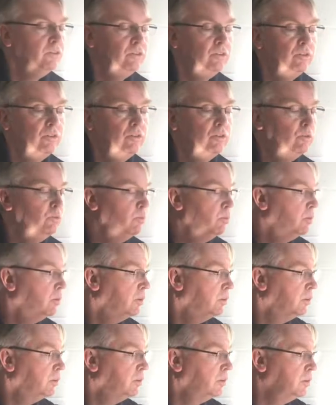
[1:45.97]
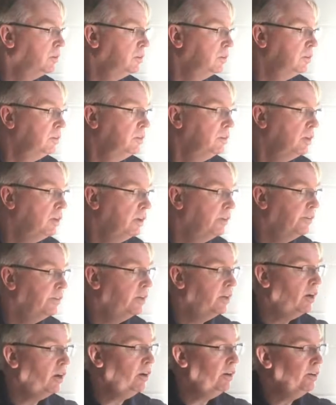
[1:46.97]
You will, on
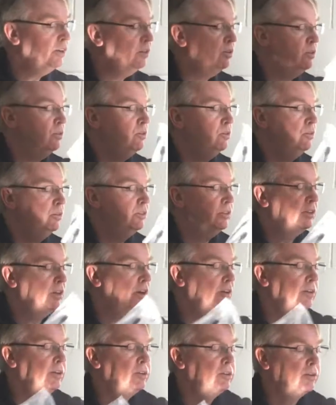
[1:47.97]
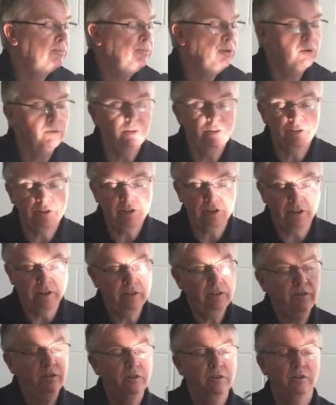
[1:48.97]
the audio components
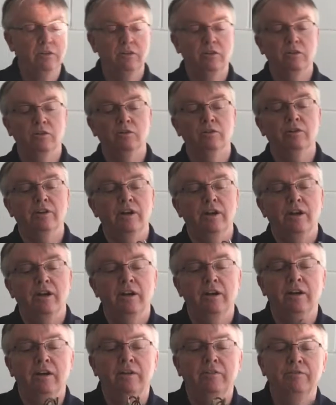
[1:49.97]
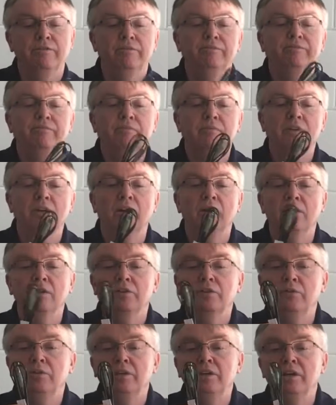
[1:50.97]
end, you're going to have
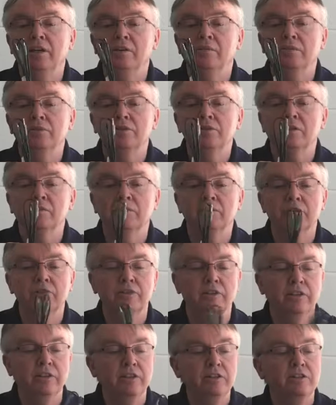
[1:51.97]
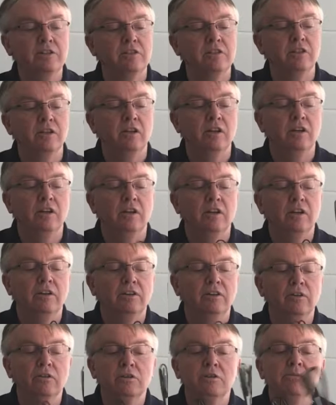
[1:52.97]
3 cables similar to this.
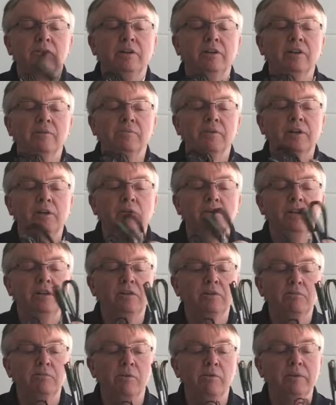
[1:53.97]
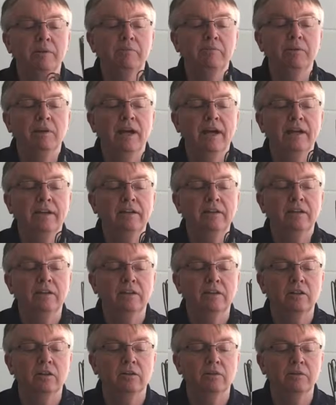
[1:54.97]
Yours may not be green, they're probably black,
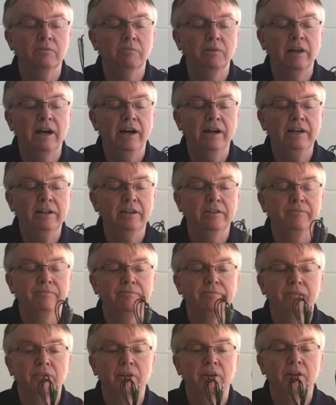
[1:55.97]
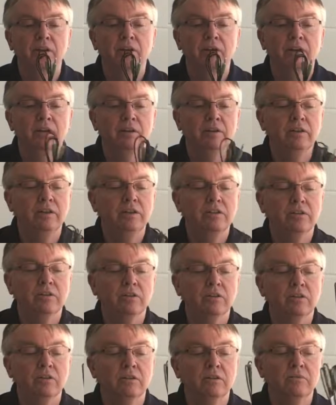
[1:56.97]
colored black. And these
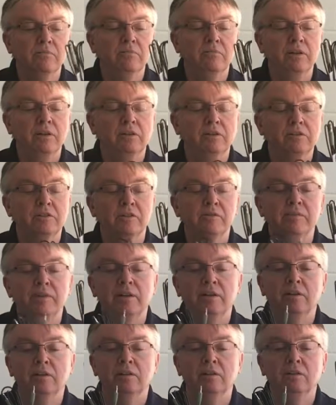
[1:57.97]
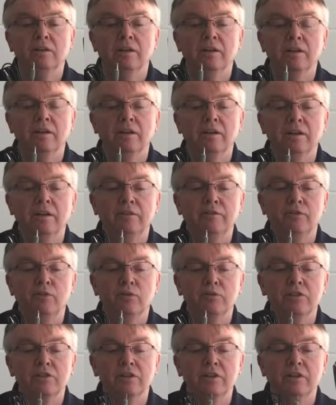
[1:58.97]
are male-to-male
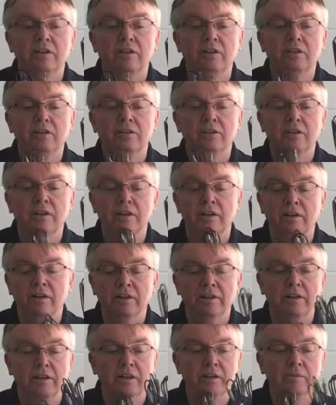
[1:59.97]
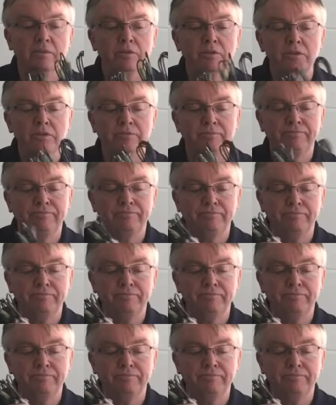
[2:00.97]
headphone style cables.